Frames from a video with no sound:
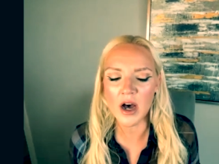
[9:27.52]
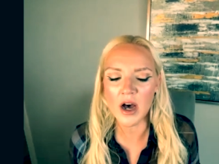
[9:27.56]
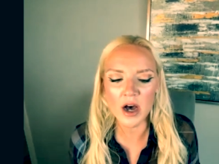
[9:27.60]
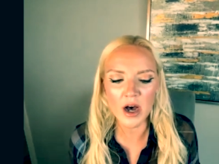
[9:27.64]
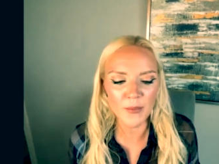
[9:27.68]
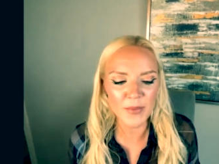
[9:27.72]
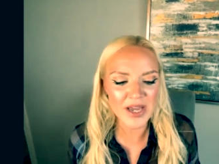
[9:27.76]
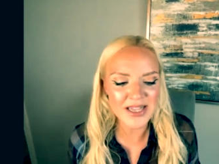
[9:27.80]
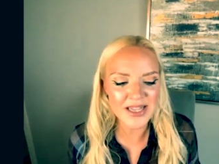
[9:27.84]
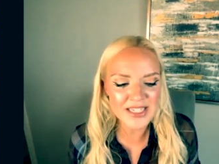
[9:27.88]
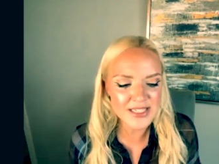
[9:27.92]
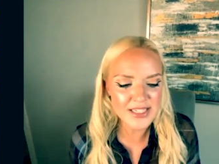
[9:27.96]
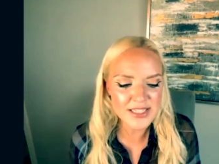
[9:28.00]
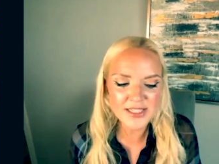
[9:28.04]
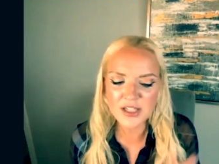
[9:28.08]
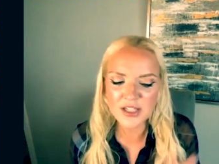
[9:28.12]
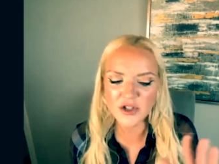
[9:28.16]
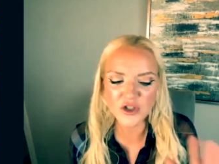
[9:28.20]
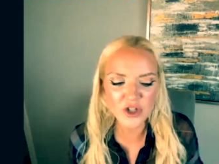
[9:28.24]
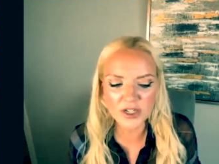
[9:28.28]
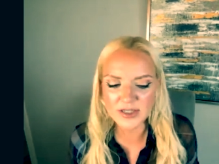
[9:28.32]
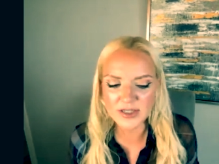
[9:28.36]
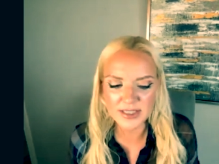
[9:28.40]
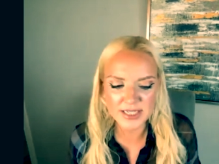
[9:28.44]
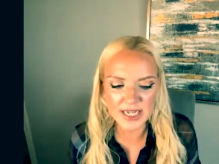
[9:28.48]
Um, and this isn't
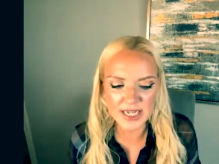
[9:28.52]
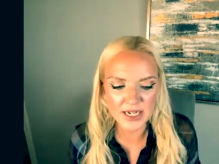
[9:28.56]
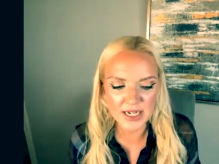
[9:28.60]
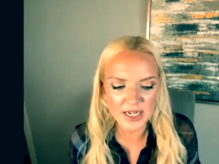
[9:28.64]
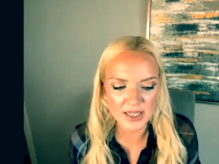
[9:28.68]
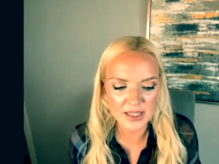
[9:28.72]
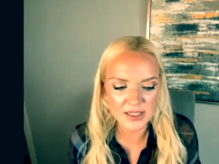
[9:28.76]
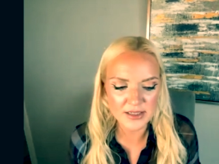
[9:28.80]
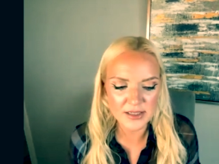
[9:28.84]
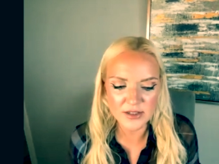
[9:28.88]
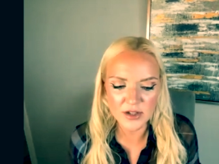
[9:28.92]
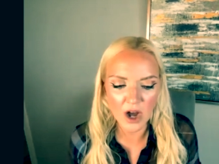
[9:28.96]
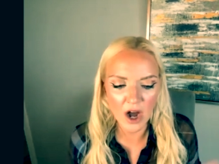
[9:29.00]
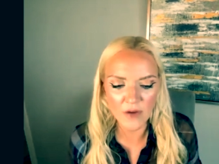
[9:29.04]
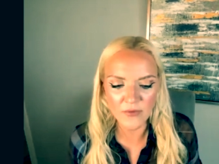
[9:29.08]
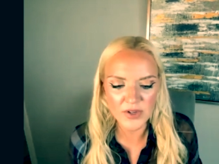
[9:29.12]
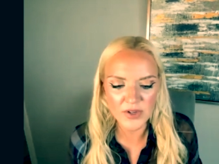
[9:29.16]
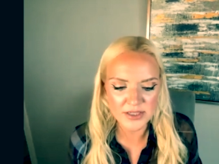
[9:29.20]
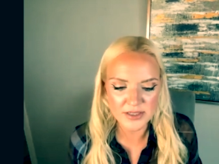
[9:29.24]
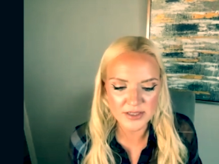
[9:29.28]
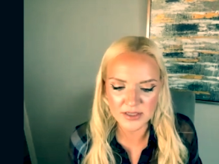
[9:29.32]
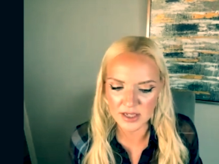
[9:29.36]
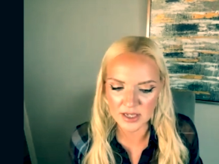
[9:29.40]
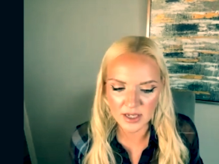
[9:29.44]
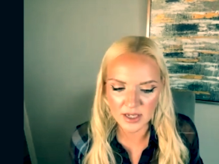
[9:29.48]
just dating. This is
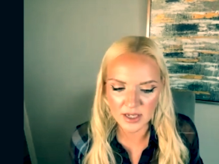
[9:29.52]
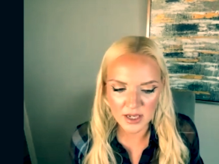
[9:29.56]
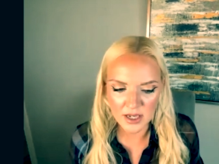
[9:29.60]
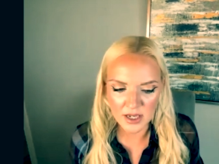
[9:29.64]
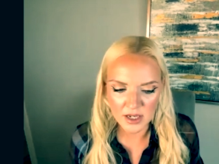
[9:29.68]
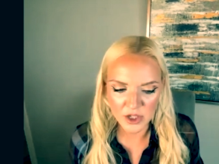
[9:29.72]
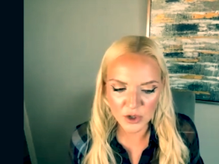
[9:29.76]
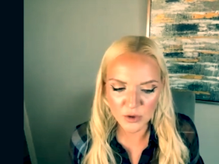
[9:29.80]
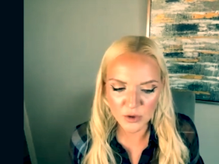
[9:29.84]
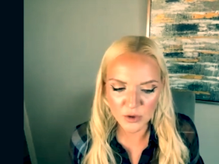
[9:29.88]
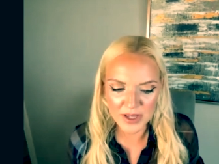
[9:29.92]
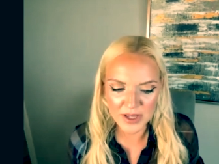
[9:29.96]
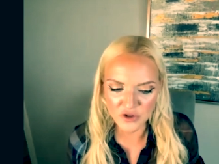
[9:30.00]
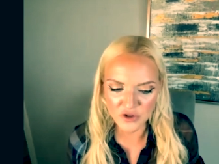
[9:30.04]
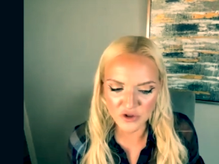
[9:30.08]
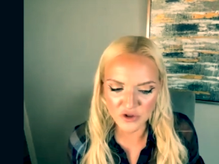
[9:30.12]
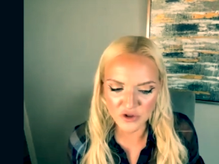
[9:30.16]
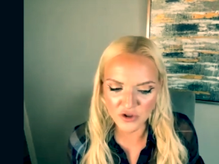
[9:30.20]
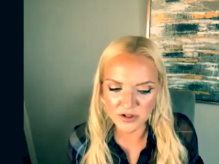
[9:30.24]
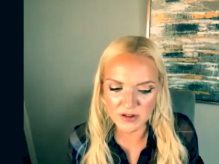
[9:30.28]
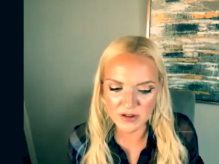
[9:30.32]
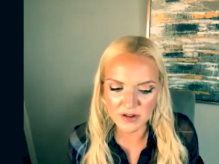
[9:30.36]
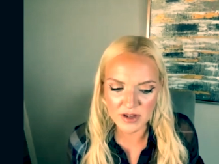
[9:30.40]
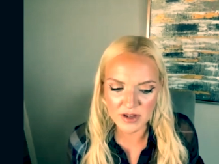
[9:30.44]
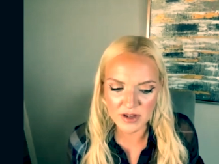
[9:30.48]
obviously, you
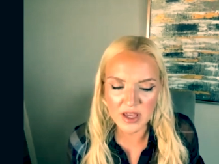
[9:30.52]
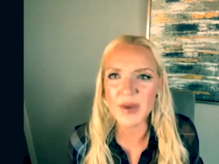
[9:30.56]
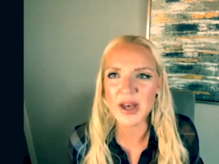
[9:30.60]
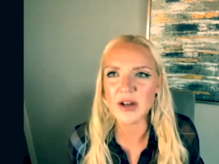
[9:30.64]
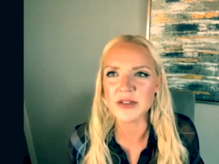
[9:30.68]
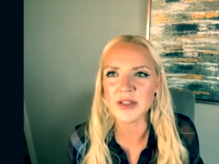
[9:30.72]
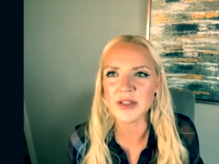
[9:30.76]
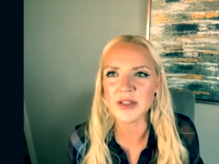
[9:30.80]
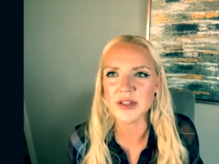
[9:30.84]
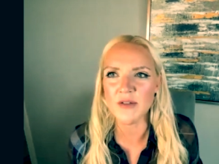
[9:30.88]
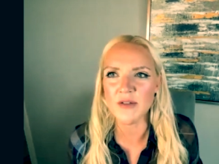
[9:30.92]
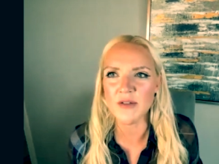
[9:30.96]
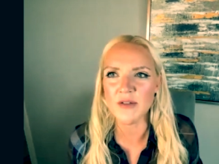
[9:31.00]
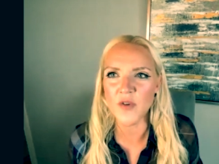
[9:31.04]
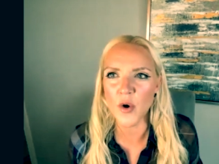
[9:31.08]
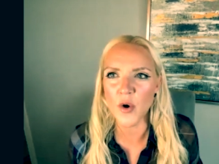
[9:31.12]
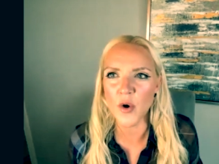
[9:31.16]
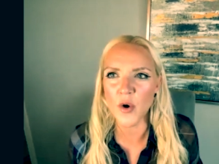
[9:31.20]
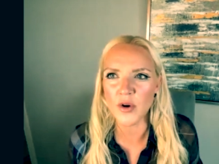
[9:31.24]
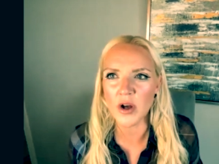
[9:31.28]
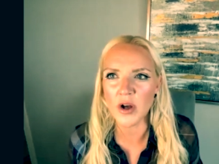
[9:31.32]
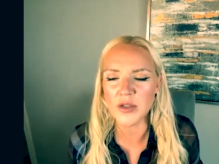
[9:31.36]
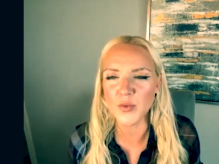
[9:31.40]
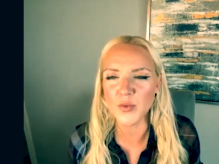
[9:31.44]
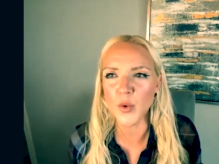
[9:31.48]
mentioned the emails and the
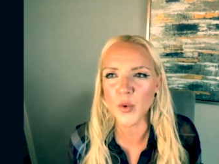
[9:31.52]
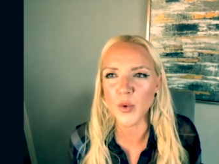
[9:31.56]
phone calls.